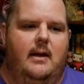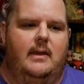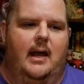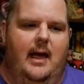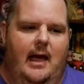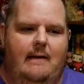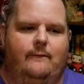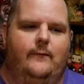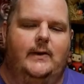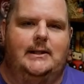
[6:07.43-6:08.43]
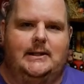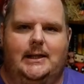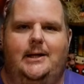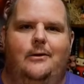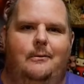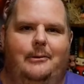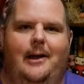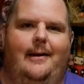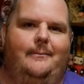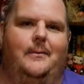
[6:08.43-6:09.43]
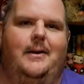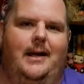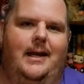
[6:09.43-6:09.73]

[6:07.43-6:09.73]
that every single plot point